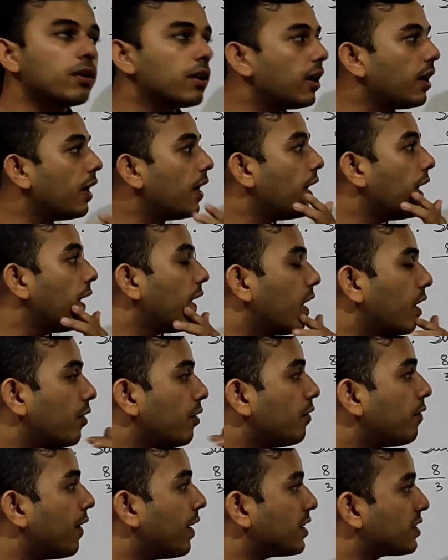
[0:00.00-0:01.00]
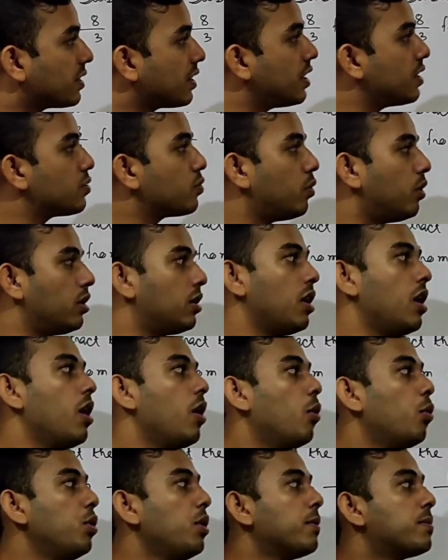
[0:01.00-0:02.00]
Okay, now in first case what
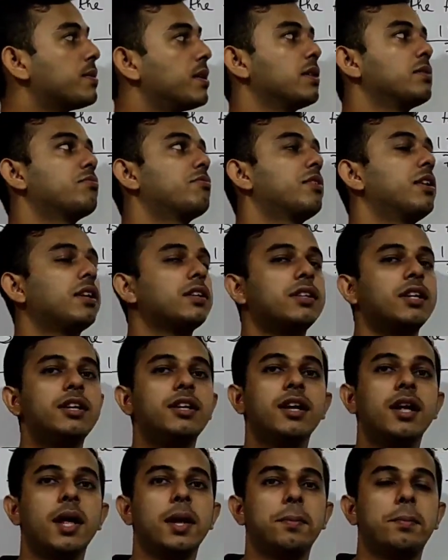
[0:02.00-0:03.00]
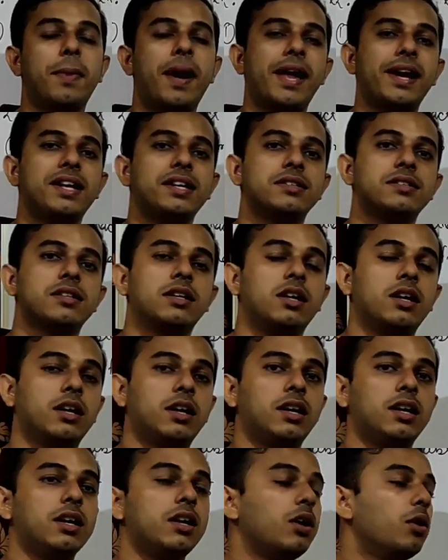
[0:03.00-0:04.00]
we have subtracted
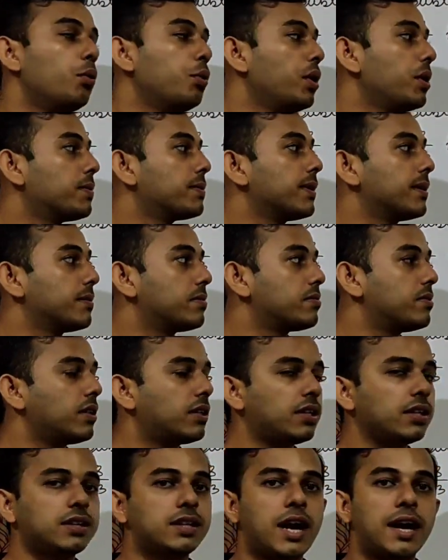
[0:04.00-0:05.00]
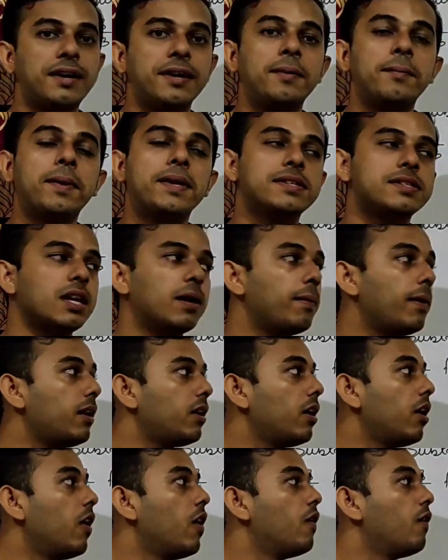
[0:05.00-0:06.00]
we have subtracted 13 by 7
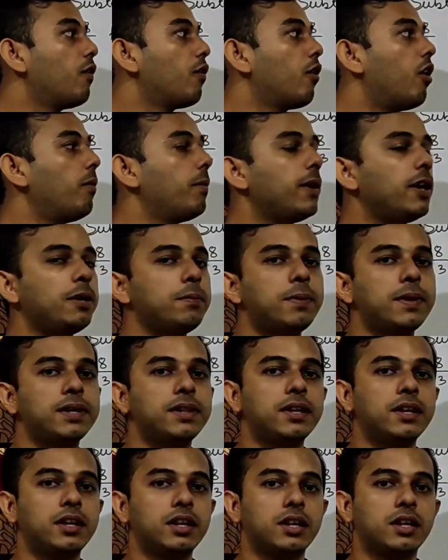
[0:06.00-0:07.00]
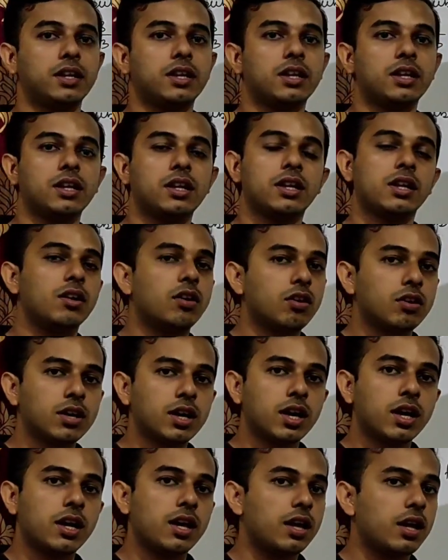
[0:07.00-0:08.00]
from 8 by 3.
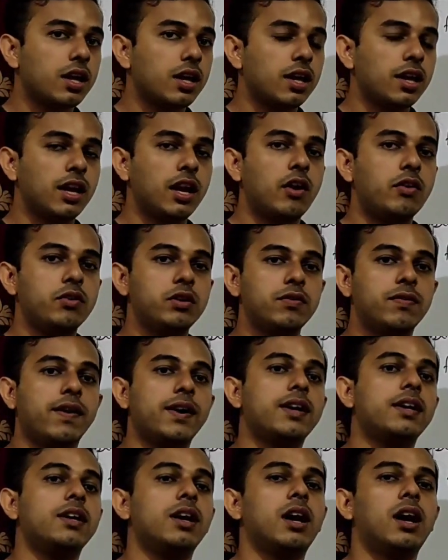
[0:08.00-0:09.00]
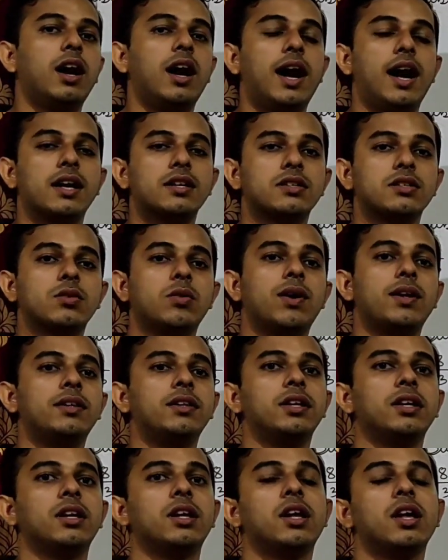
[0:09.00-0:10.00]
Okay, now if I ask you one
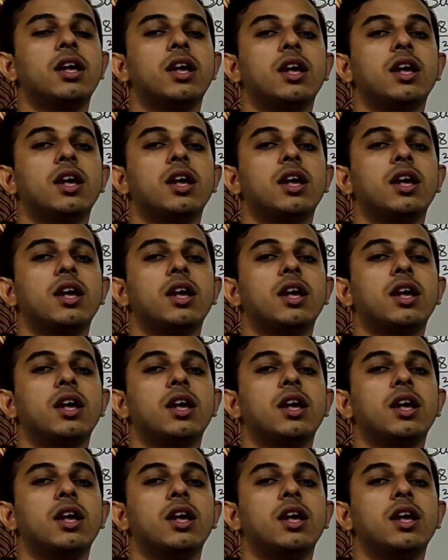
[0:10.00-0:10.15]
thing,